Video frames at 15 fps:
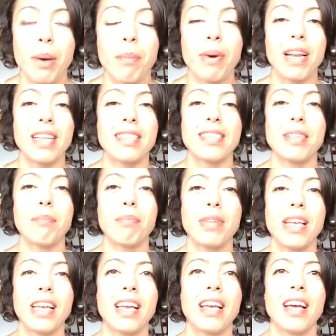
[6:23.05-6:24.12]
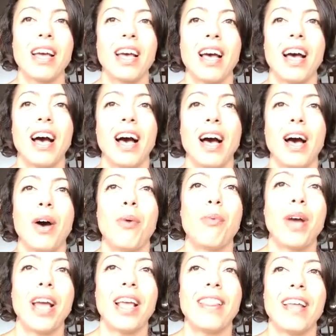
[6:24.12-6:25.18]
but it's simply a
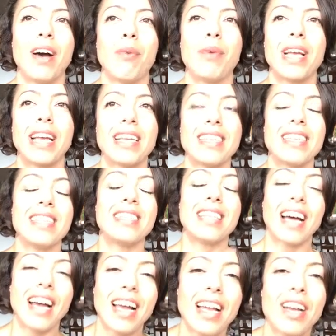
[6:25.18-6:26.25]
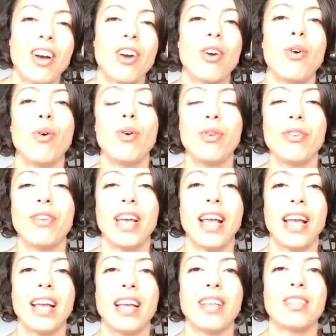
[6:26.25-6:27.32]
way that we can design our whole
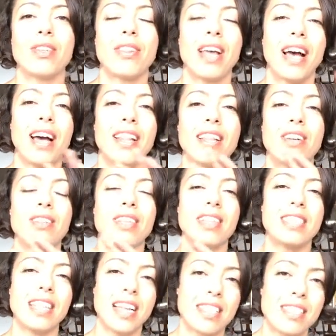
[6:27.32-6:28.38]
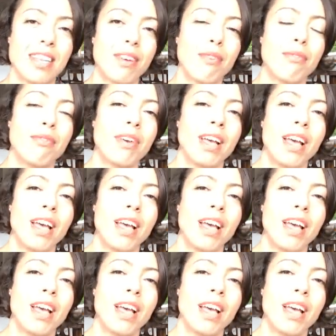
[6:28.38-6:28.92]
day so that there's a sense of